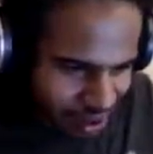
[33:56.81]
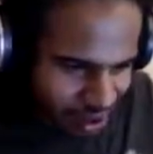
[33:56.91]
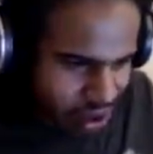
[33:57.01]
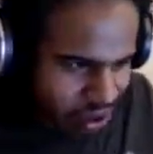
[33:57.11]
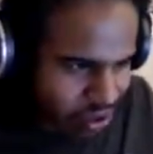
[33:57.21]

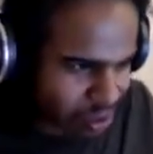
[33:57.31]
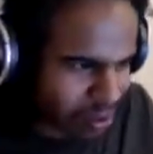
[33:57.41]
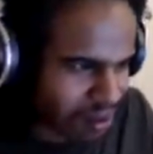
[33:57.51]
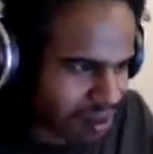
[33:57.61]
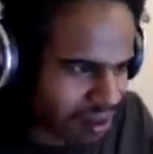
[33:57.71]
Long
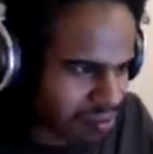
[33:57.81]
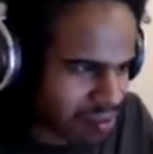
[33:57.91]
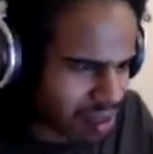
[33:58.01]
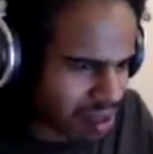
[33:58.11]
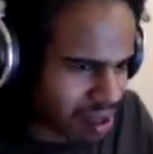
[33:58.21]
sword.
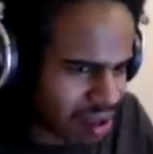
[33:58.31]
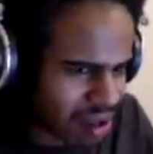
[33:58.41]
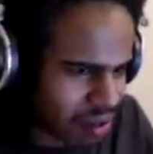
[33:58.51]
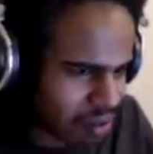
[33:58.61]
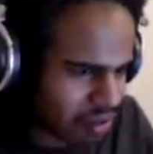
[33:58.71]

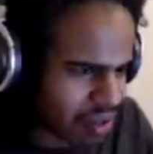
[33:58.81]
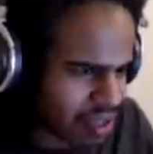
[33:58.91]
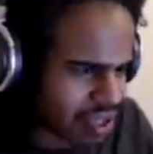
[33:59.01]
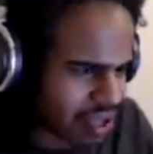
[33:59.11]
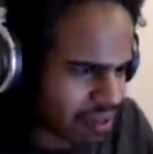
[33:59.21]
I wonder if
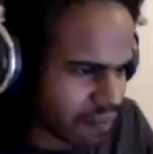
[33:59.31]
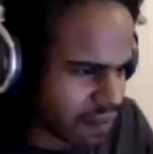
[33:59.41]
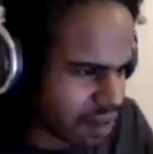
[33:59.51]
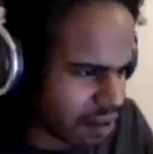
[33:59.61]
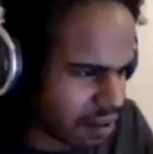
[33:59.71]
this is... A...
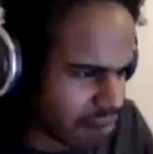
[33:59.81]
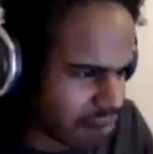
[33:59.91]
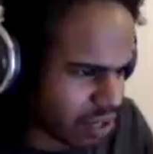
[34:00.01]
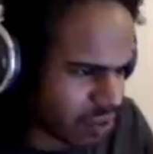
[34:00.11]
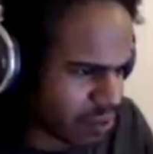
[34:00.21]

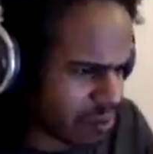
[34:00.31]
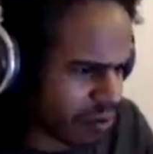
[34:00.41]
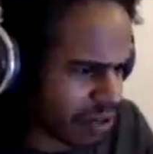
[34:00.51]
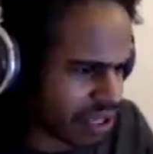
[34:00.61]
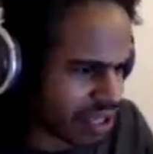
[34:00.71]
My sword's more
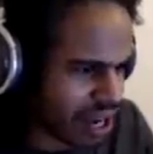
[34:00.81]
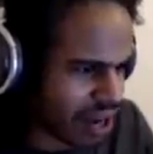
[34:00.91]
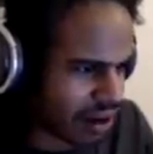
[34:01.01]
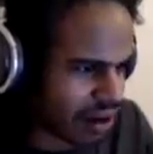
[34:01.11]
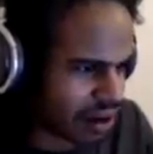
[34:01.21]
of a
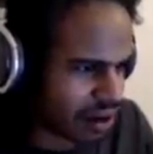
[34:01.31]
katana.